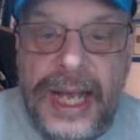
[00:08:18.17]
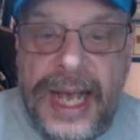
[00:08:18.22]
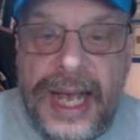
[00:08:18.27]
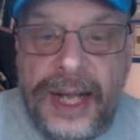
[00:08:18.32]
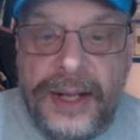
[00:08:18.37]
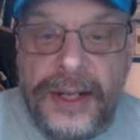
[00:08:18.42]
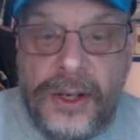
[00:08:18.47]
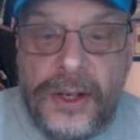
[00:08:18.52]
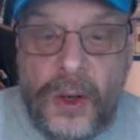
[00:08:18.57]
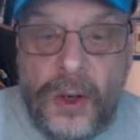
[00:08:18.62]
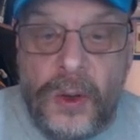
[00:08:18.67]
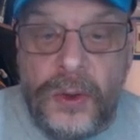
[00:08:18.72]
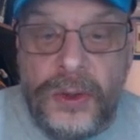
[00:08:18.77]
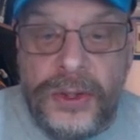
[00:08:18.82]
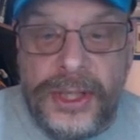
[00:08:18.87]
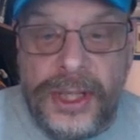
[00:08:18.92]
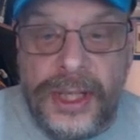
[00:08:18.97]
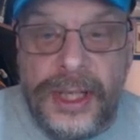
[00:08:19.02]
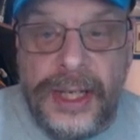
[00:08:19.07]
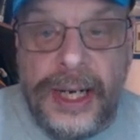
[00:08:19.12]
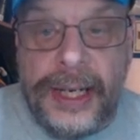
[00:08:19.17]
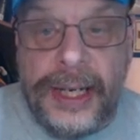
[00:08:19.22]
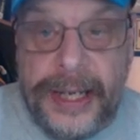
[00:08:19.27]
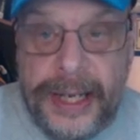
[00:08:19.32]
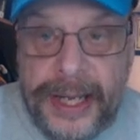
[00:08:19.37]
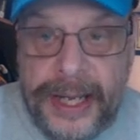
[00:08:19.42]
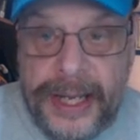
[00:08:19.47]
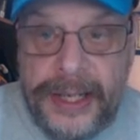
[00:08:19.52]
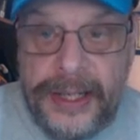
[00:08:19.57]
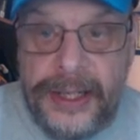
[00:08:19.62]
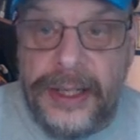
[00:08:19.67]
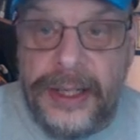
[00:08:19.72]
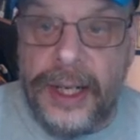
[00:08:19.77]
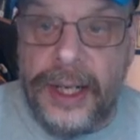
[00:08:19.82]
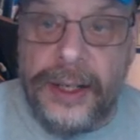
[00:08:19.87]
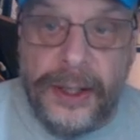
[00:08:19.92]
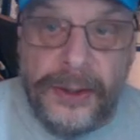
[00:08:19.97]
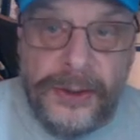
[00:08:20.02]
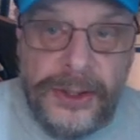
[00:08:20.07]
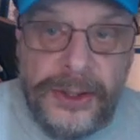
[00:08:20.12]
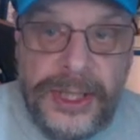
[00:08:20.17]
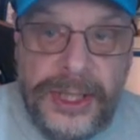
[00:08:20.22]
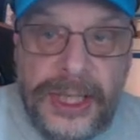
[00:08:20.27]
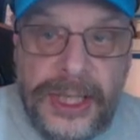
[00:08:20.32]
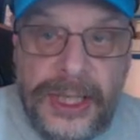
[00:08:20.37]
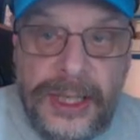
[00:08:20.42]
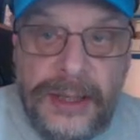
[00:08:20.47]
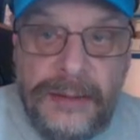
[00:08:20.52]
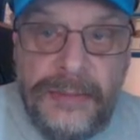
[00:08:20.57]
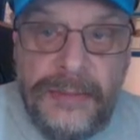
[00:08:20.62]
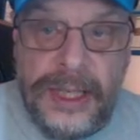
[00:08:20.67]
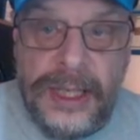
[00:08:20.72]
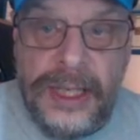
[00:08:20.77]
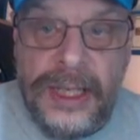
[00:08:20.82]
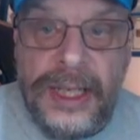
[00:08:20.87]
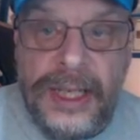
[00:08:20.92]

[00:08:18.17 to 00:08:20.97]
And the Colts, again, another team.